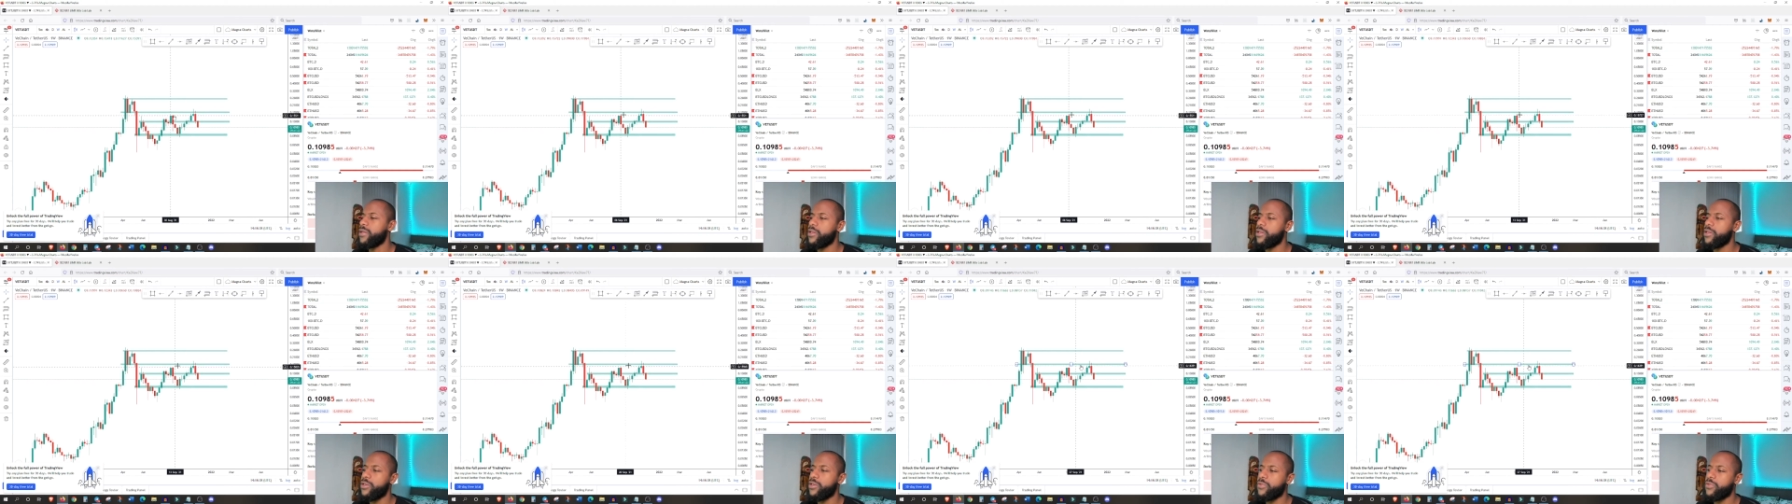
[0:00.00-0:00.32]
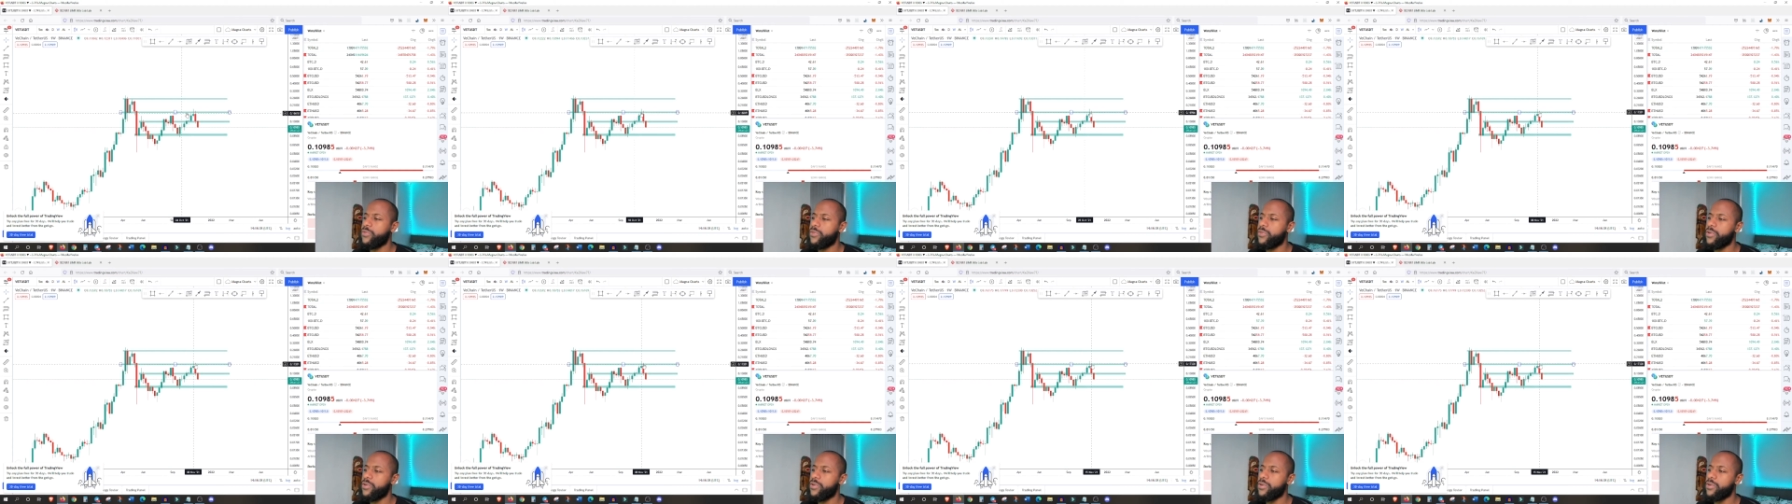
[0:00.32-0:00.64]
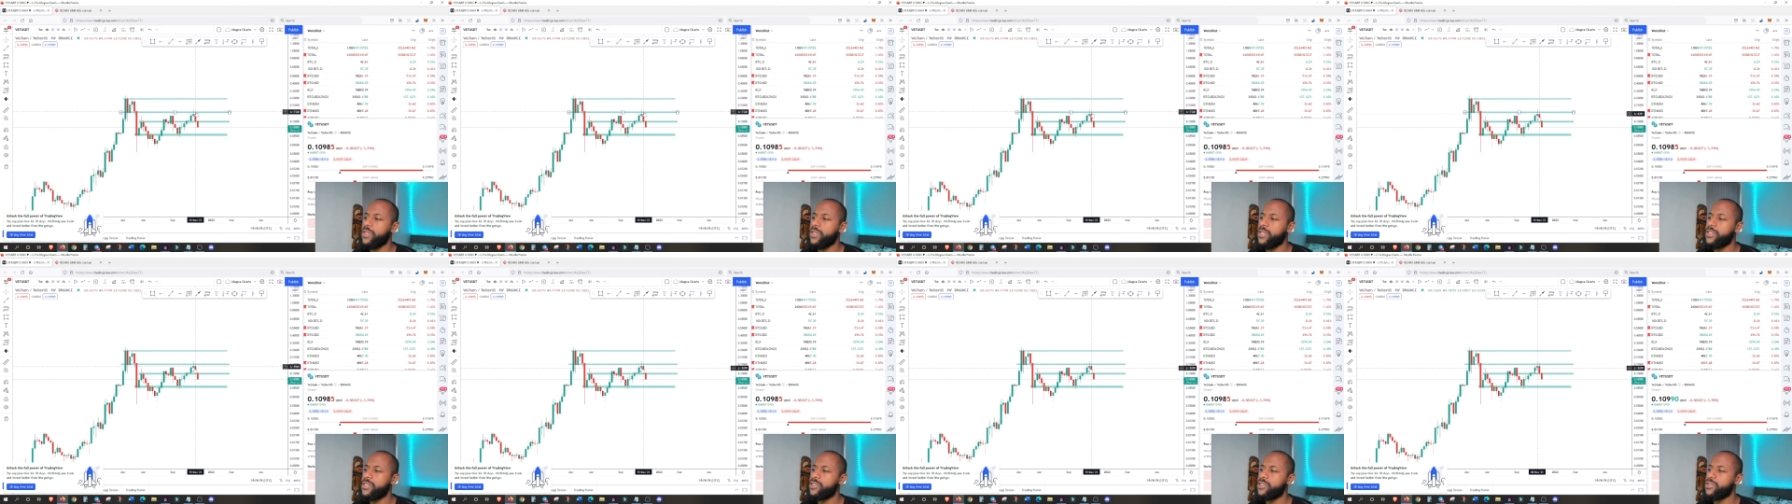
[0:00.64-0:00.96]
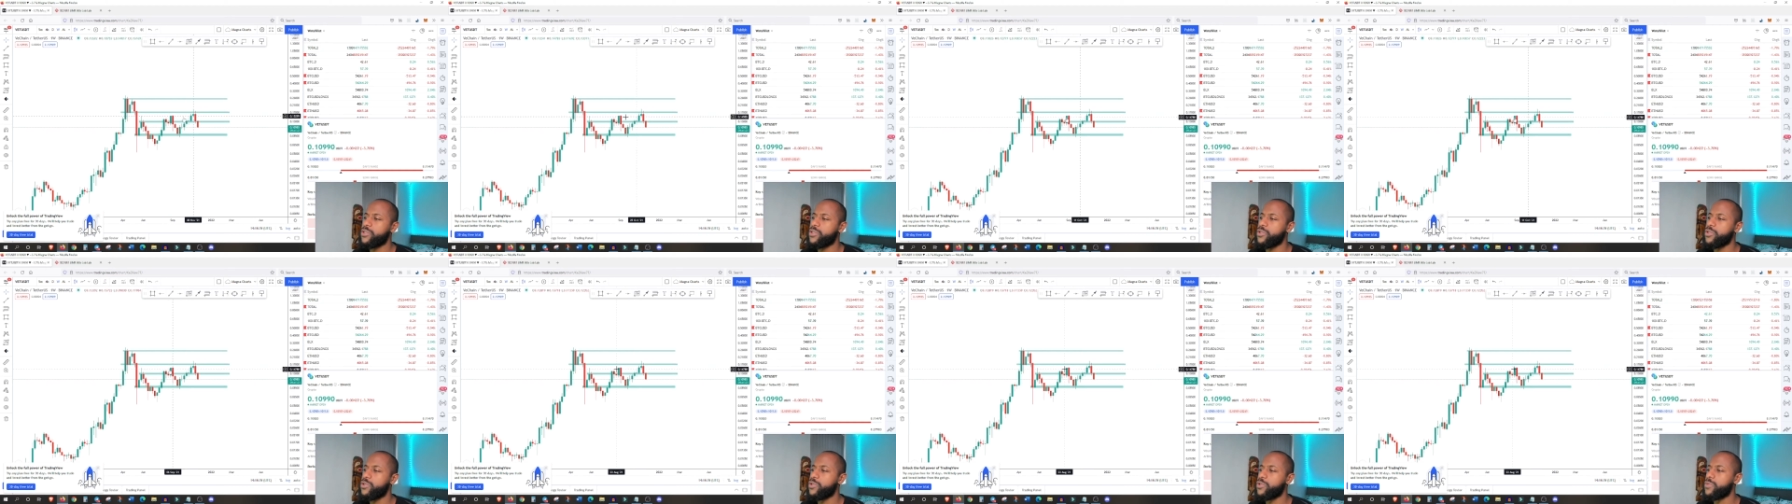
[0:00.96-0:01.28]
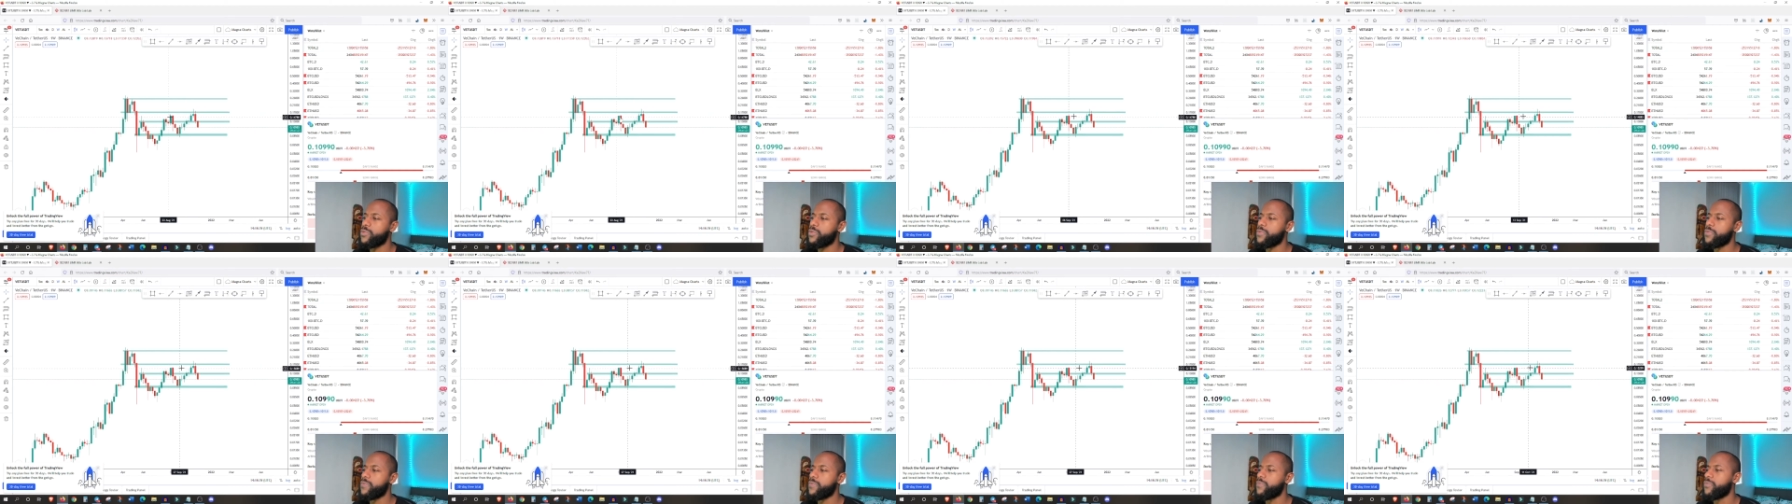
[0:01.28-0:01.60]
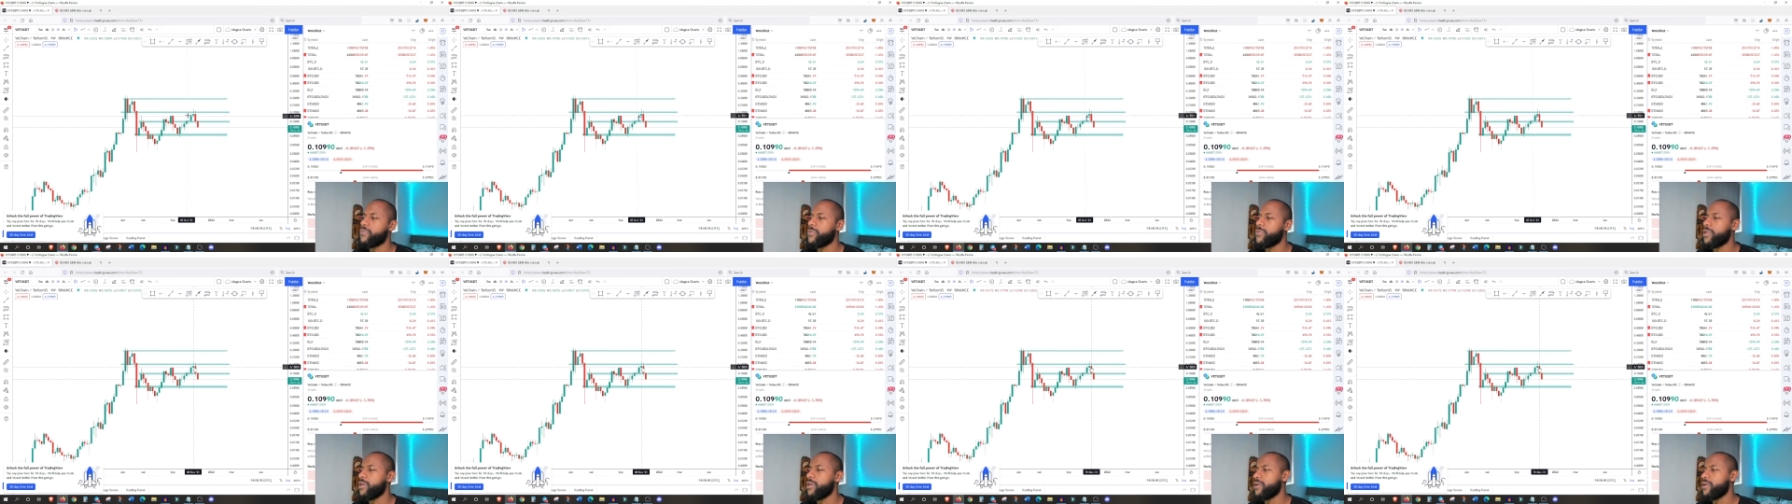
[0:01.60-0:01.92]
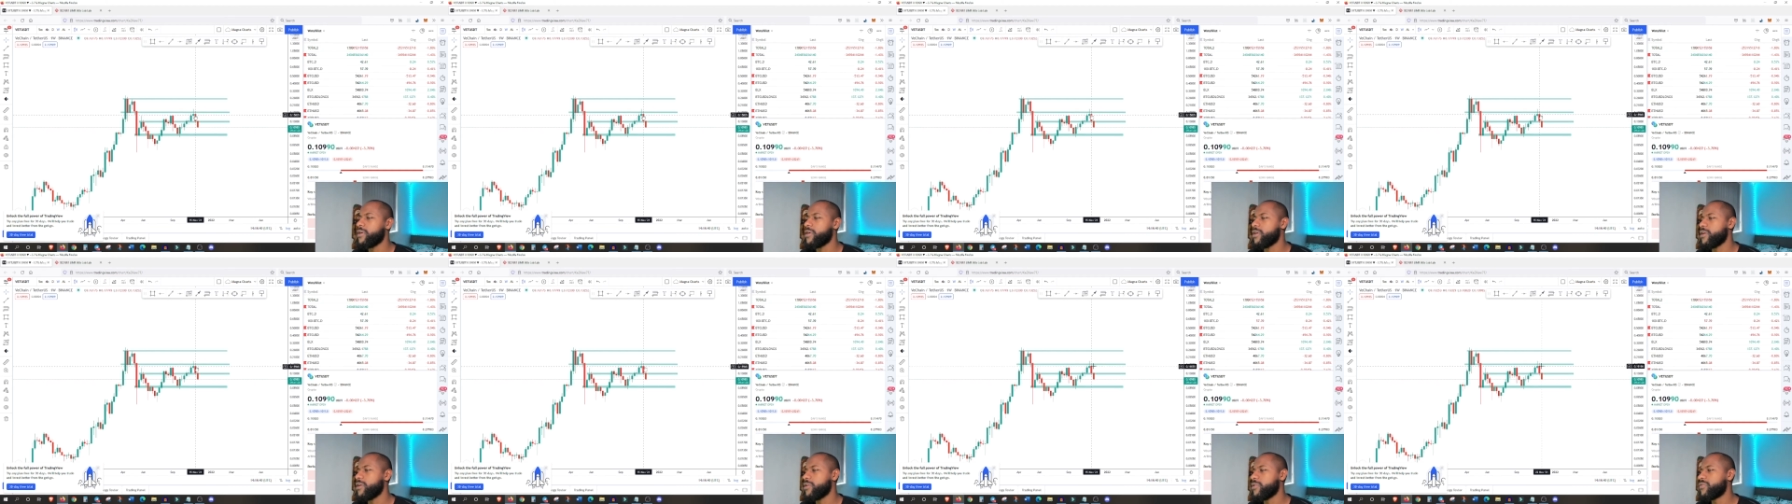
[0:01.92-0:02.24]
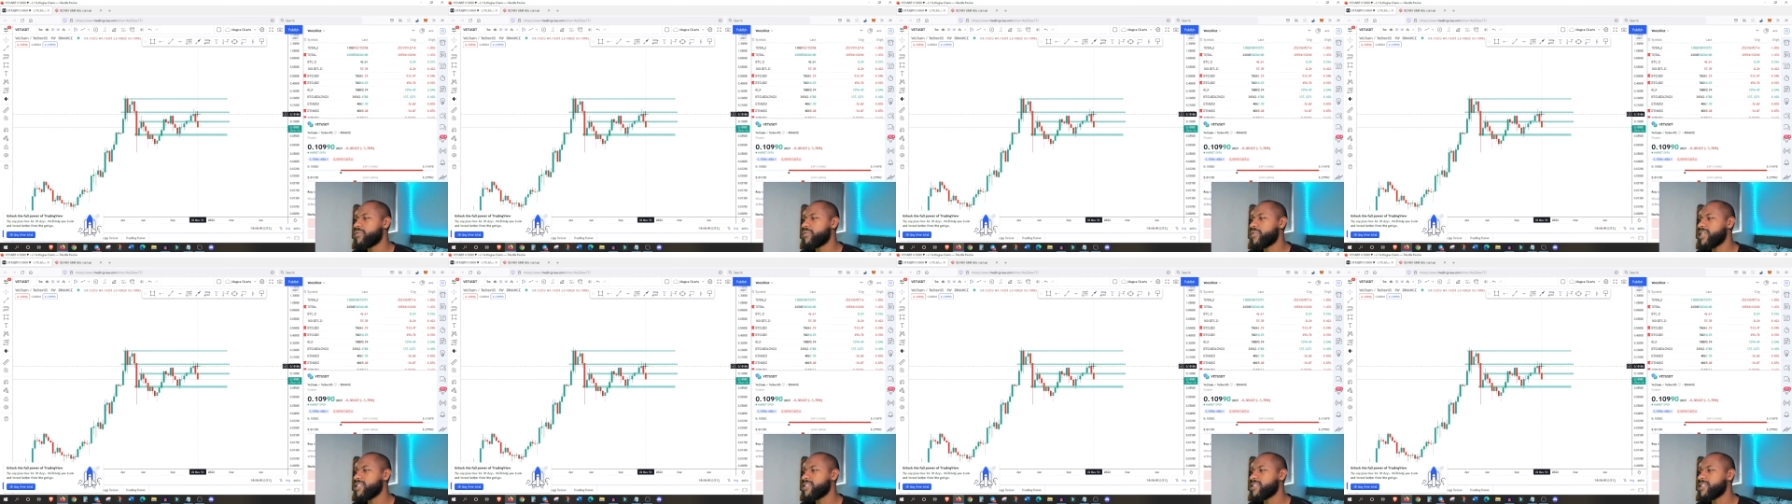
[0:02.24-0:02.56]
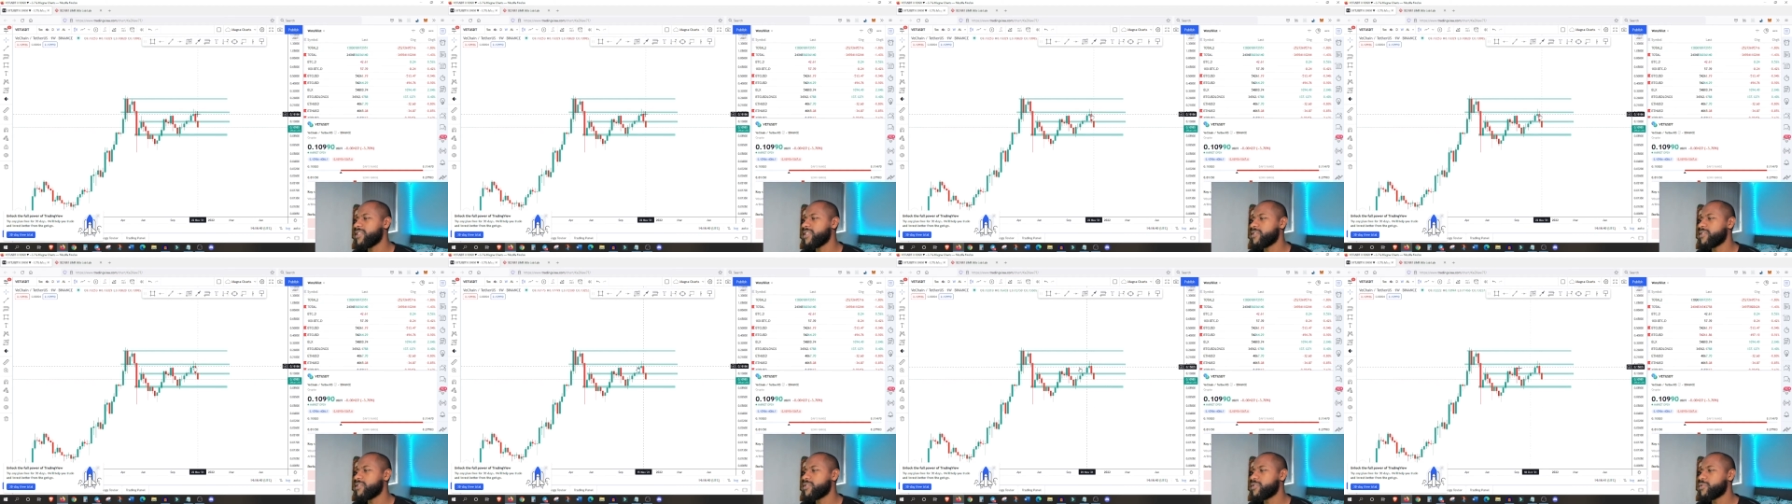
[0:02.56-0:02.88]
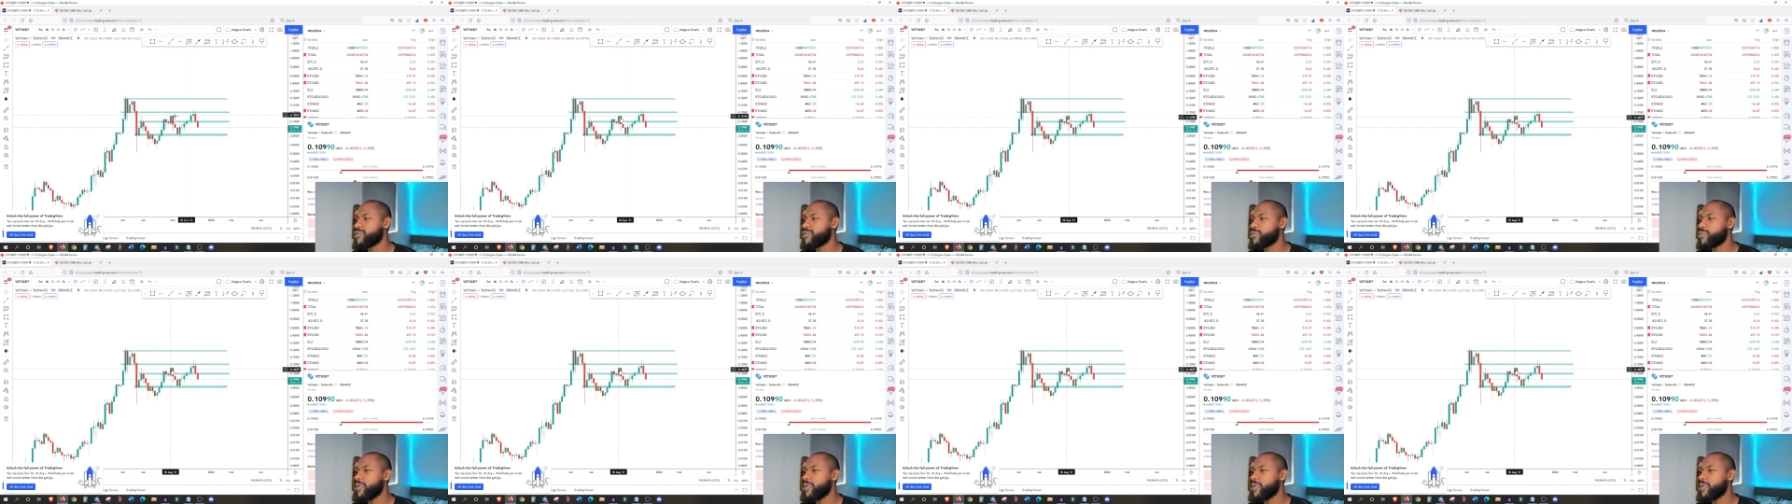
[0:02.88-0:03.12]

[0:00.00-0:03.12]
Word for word: You know, you've got these two rising